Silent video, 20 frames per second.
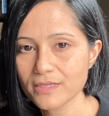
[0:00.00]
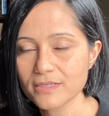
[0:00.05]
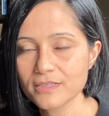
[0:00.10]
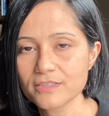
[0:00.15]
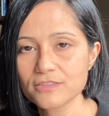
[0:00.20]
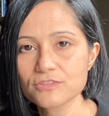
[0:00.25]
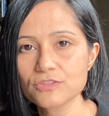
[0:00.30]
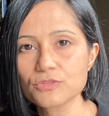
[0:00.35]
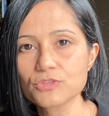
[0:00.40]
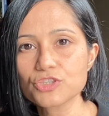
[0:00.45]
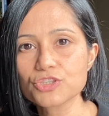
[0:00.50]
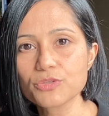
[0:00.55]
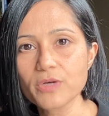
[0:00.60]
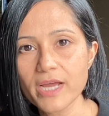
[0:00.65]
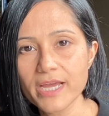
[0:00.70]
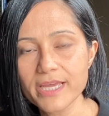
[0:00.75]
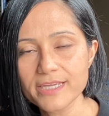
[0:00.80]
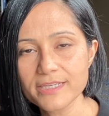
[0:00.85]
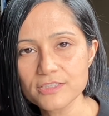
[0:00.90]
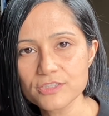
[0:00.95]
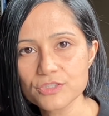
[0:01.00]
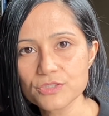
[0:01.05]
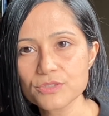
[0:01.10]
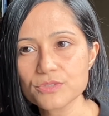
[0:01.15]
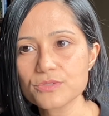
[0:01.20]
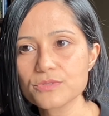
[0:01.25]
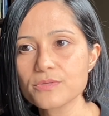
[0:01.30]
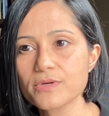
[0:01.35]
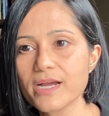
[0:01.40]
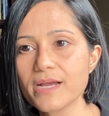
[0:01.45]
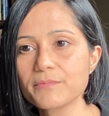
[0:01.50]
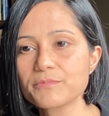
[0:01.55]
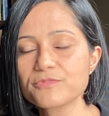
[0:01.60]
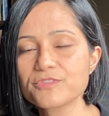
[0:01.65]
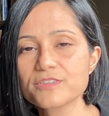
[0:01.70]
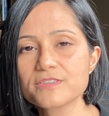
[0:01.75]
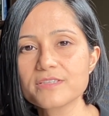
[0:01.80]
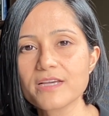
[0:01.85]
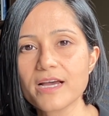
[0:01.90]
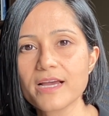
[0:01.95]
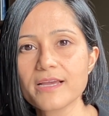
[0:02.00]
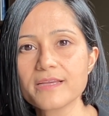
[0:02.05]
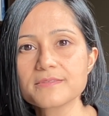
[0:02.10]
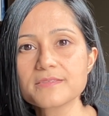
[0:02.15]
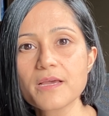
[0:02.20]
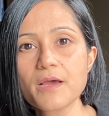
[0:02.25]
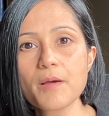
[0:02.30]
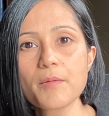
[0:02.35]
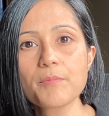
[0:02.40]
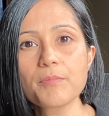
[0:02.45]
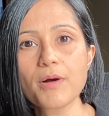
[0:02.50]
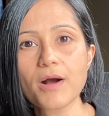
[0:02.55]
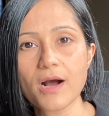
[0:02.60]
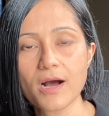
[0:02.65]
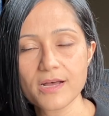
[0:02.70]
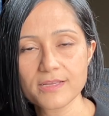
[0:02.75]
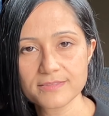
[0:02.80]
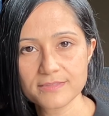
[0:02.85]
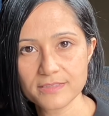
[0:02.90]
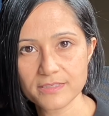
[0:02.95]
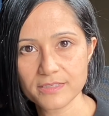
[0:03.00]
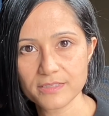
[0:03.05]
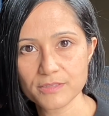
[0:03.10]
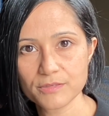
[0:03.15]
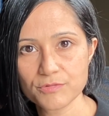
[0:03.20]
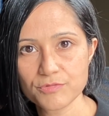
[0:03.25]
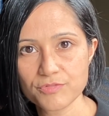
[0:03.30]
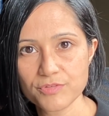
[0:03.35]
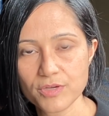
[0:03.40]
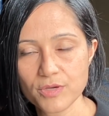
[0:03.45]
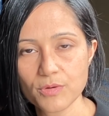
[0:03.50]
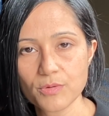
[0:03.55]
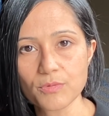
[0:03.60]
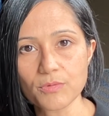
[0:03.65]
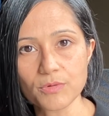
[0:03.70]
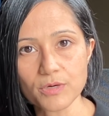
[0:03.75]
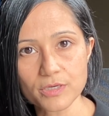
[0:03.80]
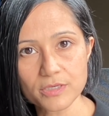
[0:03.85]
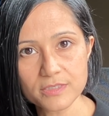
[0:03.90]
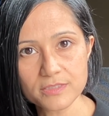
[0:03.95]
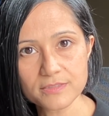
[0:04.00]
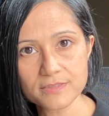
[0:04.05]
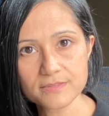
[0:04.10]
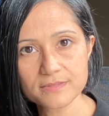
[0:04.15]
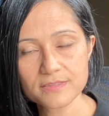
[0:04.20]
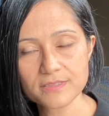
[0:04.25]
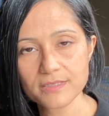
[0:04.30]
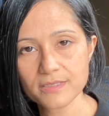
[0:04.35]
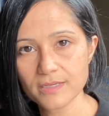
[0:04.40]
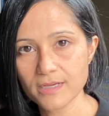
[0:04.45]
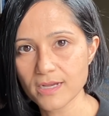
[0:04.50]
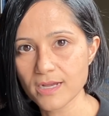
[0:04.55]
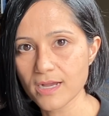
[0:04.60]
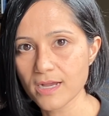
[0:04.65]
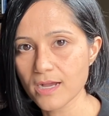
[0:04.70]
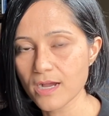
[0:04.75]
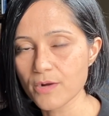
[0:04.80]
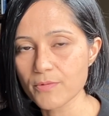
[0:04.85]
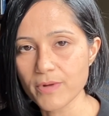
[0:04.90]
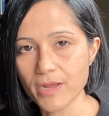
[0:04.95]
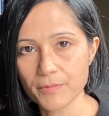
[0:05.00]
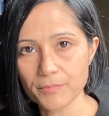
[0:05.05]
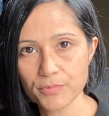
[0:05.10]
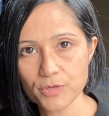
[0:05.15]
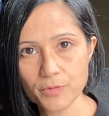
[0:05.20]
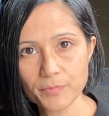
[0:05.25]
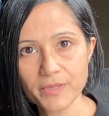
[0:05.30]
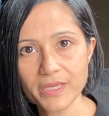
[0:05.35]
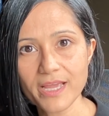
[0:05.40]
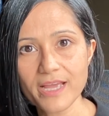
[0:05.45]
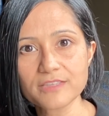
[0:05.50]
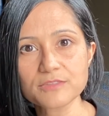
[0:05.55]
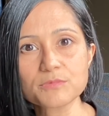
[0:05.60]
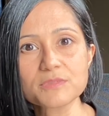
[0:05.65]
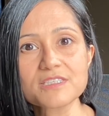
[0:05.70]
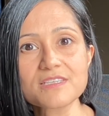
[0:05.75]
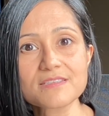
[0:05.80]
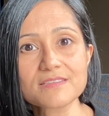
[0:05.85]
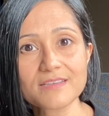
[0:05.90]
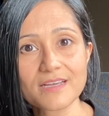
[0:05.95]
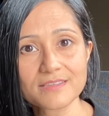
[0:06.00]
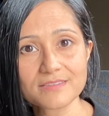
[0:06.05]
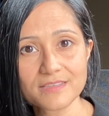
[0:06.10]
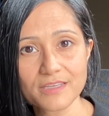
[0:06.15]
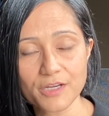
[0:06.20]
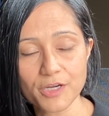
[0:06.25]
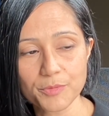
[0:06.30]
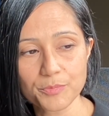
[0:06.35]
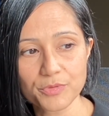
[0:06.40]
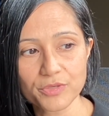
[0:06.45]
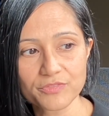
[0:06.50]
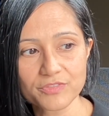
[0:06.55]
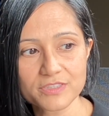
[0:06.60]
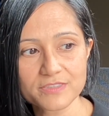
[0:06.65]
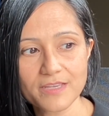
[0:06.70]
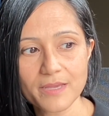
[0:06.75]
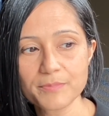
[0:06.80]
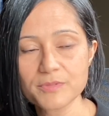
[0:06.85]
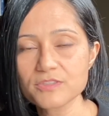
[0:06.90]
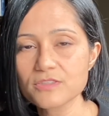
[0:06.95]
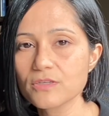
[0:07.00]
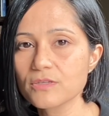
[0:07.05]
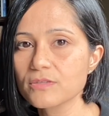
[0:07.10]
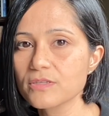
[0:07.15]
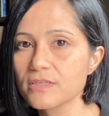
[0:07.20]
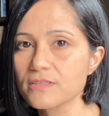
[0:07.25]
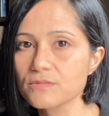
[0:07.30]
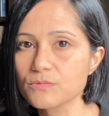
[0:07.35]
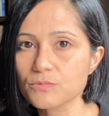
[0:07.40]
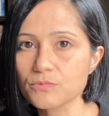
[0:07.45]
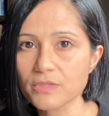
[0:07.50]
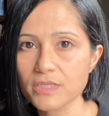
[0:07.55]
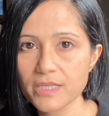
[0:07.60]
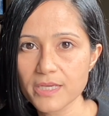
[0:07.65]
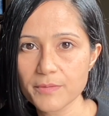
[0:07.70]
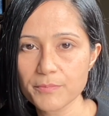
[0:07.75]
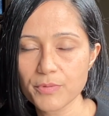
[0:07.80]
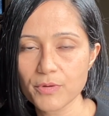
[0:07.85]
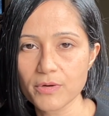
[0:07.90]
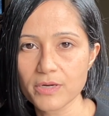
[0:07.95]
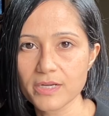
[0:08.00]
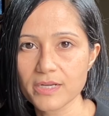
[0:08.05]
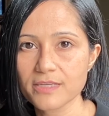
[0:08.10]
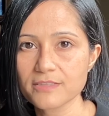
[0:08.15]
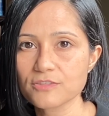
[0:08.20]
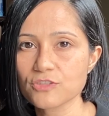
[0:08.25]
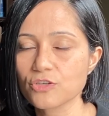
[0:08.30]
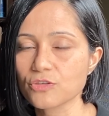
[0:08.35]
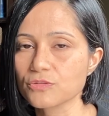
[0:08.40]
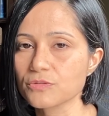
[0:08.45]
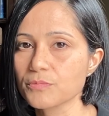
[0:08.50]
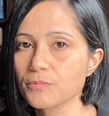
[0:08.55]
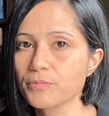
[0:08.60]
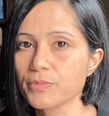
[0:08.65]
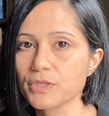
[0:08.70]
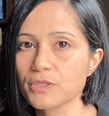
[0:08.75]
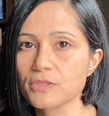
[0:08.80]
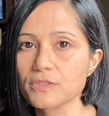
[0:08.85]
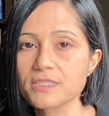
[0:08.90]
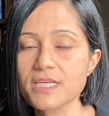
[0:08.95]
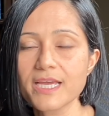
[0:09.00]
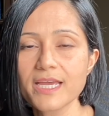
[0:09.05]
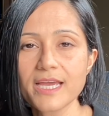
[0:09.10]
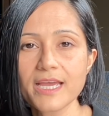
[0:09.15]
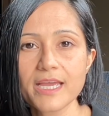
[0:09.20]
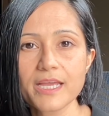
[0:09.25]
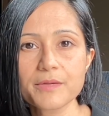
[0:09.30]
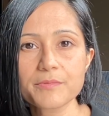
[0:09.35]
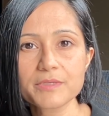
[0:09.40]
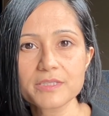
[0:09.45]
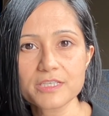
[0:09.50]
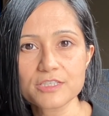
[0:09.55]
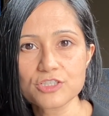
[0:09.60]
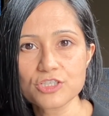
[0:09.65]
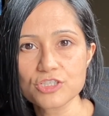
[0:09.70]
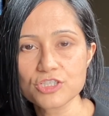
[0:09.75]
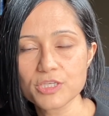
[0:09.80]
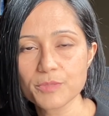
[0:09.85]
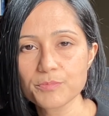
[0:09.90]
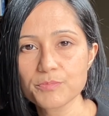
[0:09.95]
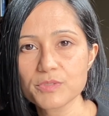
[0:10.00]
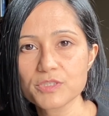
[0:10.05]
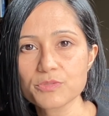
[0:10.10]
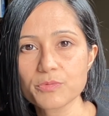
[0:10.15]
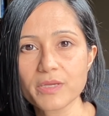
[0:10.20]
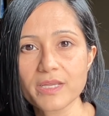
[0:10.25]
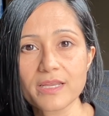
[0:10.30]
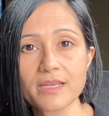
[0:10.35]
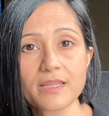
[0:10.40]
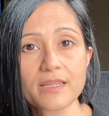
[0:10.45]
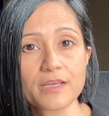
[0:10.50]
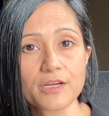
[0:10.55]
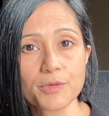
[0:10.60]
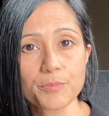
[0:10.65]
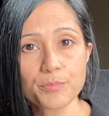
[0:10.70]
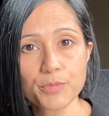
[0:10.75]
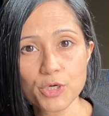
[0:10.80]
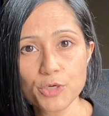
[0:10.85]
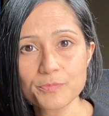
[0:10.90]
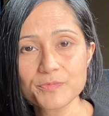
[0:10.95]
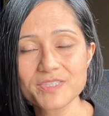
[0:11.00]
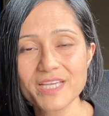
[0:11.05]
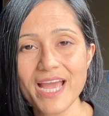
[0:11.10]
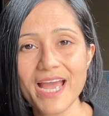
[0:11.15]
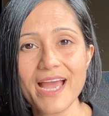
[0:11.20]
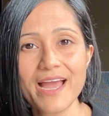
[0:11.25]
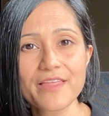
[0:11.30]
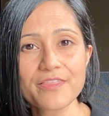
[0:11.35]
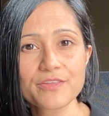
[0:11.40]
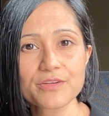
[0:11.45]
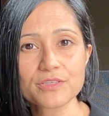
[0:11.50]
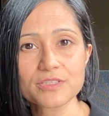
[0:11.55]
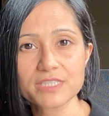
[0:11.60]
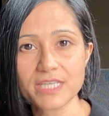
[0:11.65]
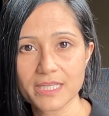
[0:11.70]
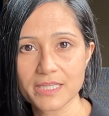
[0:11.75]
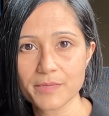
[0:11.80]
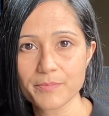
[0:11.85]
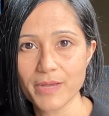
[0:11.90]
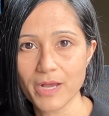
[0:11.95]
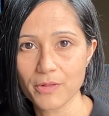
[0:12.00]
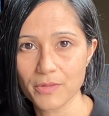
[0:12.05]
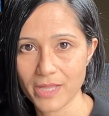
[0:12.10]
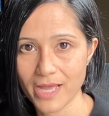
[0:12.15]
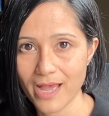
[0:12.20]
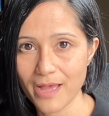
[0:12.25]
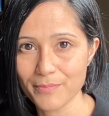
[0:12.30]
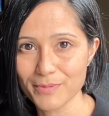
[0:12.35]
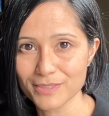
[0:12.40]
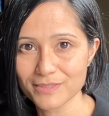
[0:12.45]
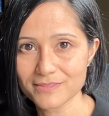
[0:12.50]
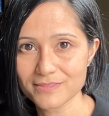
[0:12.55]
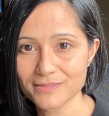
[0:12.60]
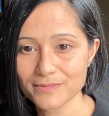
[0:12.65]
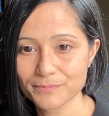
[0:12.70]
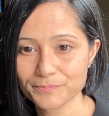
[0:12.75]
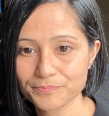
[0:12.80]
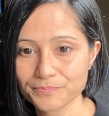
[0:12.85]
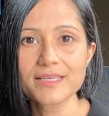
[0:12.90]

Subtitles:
So trying to emphasize positive words around pooping, as we discussed in our previous episode, is really important as children build a relationship between their poops and their daily bowel habits.